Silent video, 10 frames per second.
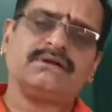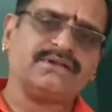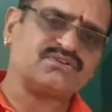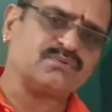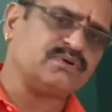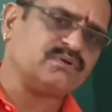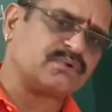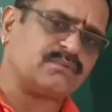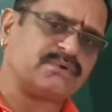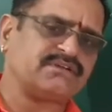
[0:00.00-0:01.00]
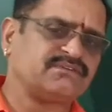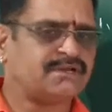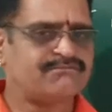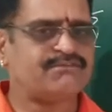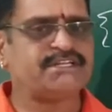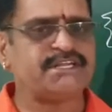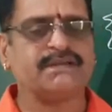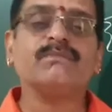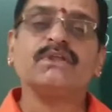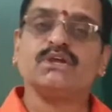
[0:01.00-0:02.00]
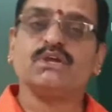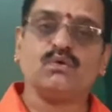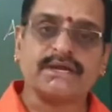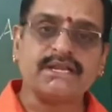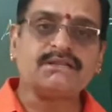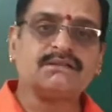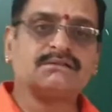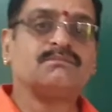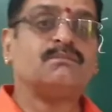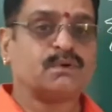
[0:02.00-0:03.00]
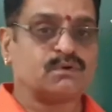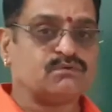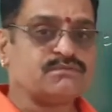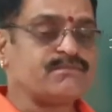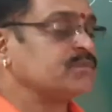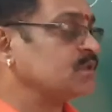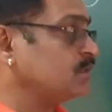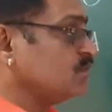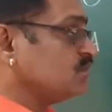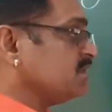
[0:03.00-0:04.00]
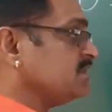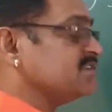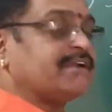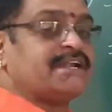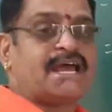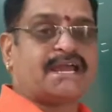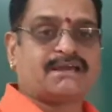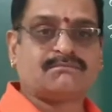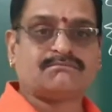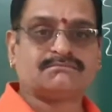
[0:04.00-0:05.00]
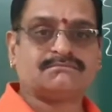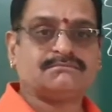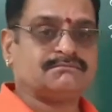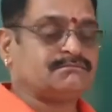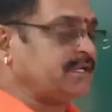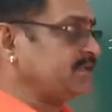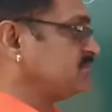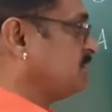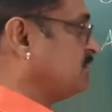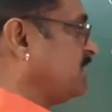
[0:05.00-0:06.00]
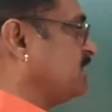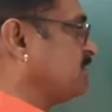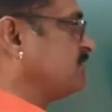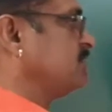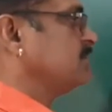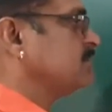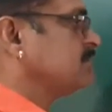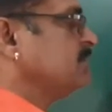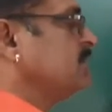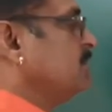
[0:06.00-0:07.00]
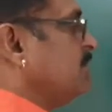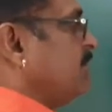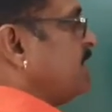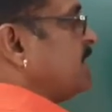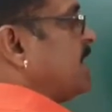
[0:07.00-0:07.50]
distributive properties, everything you can prove using this Venn diagram. Please take it. Venn